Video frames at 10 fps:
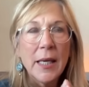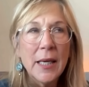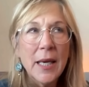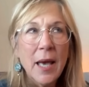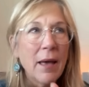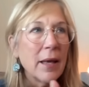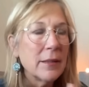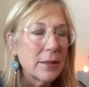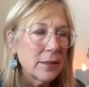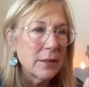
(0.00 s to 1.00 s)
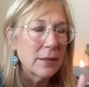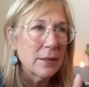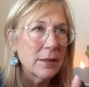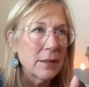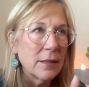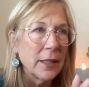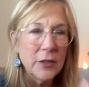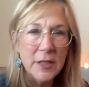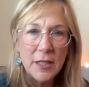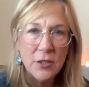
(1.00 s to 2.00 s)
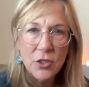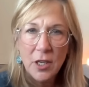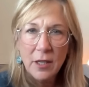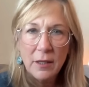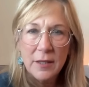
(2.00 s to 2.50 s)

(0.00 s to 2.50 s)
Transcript: I looked at his chart.